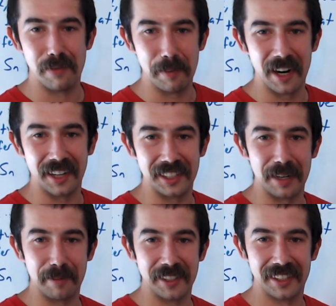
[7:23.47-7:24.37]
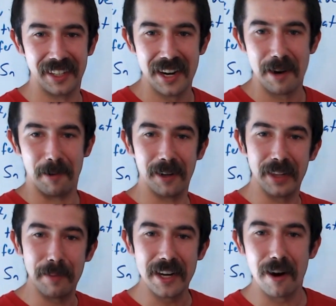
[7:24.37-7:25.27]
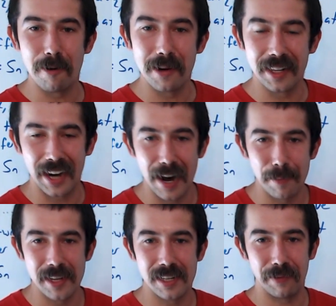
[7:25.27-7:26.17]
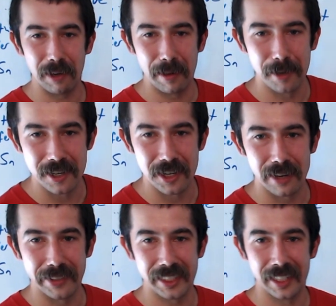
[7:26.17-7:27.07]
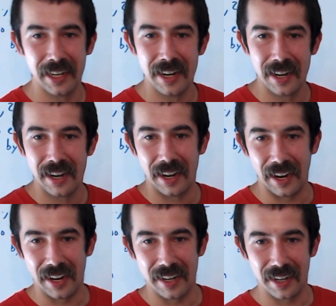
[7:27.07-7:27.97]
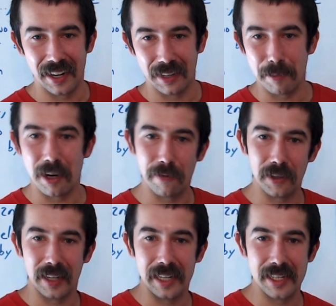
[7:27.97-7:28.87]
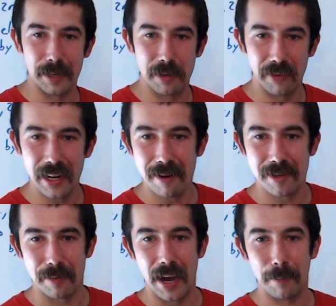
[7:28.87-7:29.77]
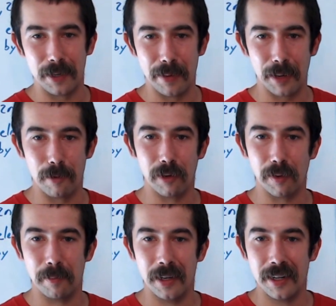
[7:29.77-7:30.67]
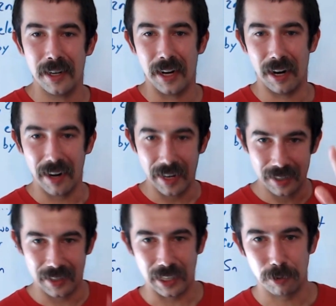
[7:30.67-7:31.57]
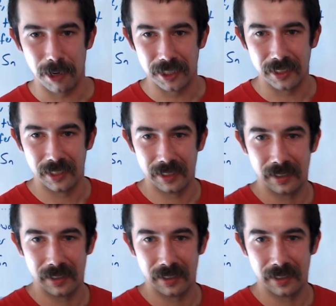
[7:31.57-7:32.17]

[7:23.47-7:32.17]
Fibonacci numbers. Well, let me know in the comments if you're able to solve it, and uh, let me know if you like these types of videos. I'm happy to make more of them. All right, thanks for watching.